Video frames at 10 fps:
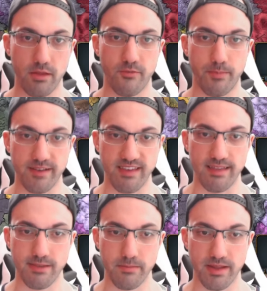of
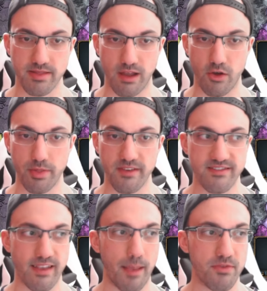Byzantium, but now the
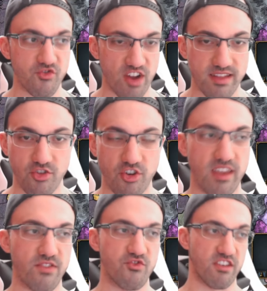same strategy
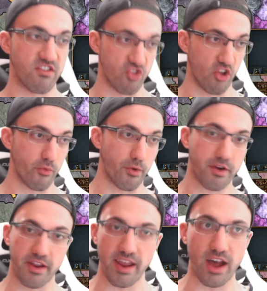is just not
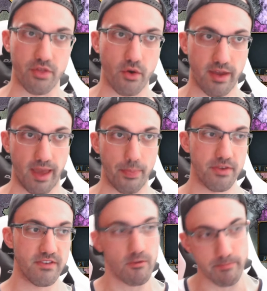working out. Okay,
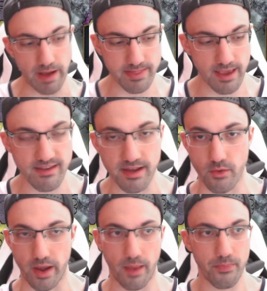so, but there's another
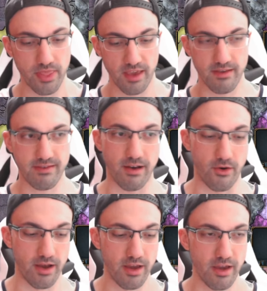way. So,
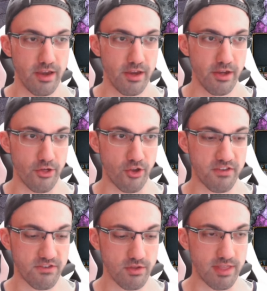
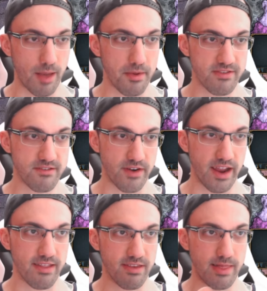just to
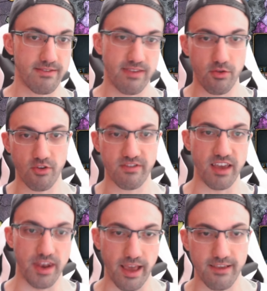demonstrate, let's say you just
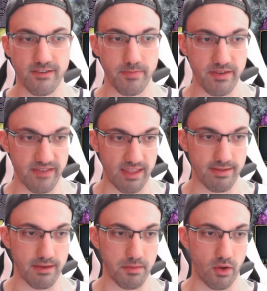annex
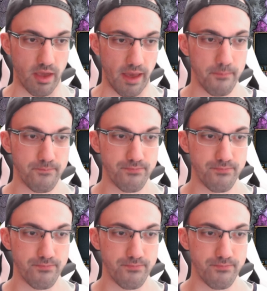Byzantium, okay?